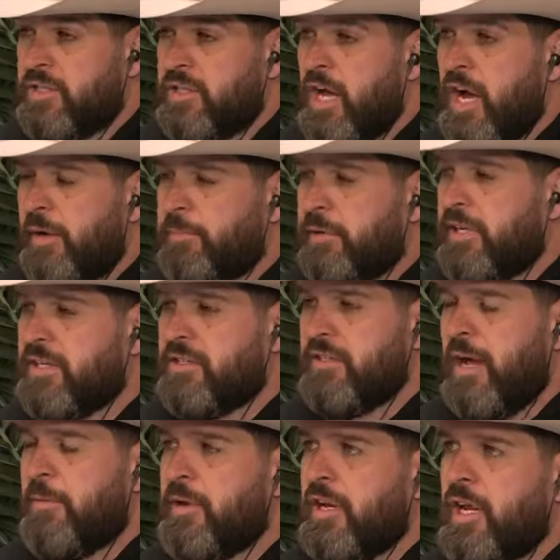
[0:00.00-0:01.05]
it's not, because,
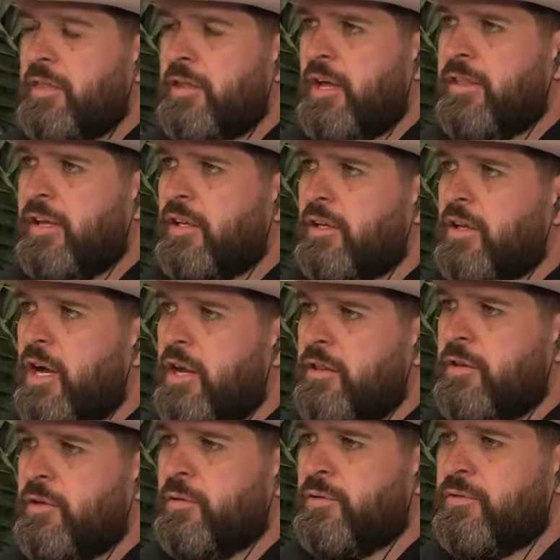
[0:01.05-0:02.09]
I mean, I, th I think a lot of
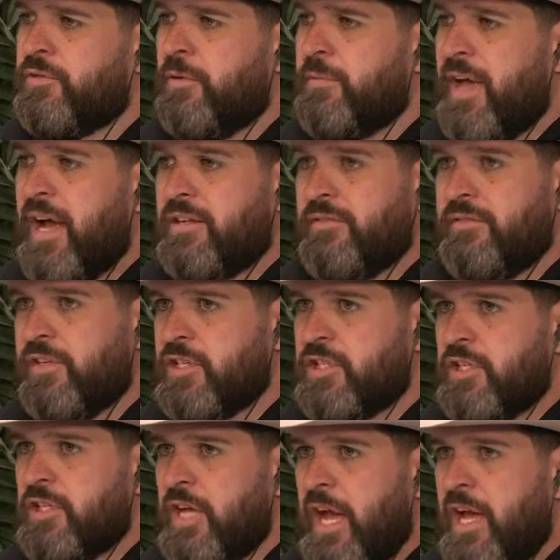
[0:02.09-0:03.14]
the news from that
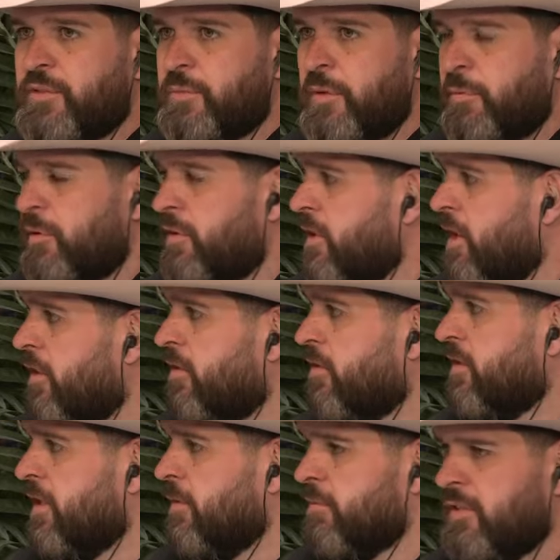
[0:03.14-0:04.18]
division has been with the other
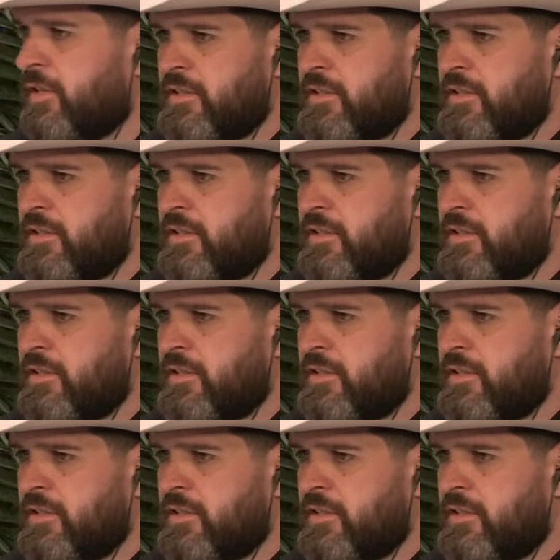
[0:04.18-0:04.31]
teams,